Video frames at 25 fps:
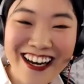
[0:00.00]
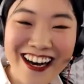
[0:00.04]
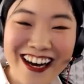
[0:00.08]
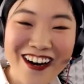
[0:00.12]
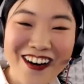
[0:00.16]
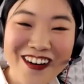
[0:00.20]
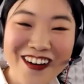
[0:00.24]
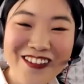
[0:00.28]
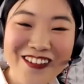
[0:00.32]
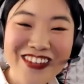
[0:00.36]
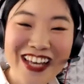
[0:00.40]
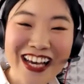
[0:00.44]

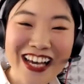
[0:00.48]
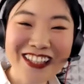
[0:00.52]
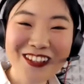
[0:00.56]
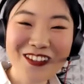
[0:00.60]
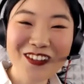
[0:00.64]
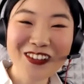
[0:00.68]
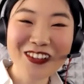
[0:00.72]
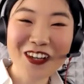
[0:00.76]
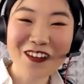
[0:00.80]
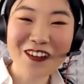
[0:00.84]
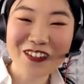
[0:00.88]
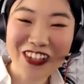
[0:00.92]
I
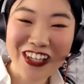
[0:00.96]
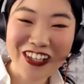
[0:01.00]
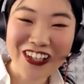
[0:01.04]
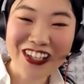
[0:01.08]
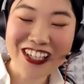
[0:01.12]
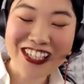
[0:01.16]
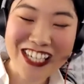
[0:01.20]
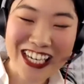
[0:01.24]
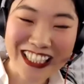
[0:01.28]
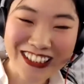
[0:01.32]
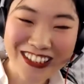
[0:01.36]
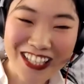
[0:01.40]
do want to
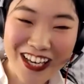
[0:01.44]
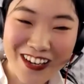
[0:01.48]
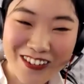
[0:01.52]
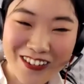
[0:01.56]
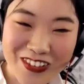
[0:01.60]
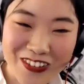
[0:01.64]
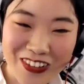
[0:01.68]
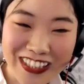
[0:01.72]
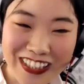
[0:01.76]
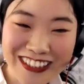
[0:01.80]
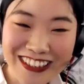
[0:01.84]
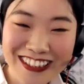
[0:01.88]
apologize to
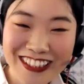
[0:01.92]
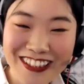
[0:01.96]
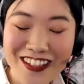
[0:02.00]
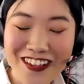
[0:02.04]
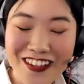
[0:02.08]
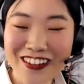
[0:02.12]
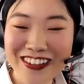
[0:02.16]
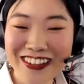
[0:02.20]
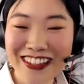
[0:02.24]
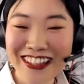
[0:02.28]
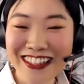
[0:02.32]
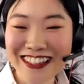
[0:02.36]
everyone, you
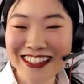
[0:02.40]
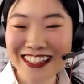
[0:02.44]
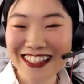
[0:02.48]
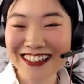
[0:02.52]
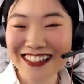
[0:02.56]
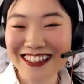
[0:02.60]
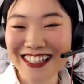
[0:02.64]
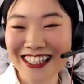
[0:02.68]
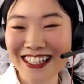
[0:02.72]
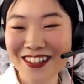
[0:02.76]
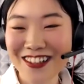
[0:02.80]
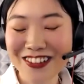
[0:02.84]
know, on
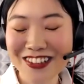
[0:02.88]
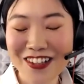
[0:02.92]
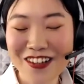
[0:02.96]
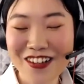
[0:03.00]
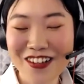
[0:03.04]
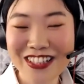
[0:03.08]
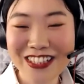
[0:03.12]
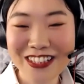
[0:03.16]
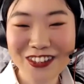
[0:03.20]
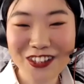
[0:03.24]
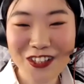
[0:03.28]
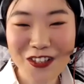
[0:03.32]
LinkedIn and also
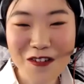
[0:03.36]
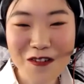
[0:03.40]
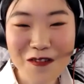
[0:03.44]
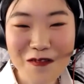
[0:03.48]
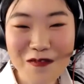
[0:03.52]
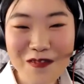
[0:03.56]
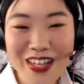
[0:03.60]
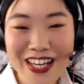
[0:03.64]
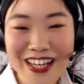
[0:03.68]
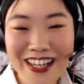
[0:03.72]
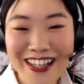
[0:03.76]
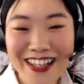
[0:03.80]
in
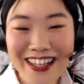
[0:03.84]
Zoom.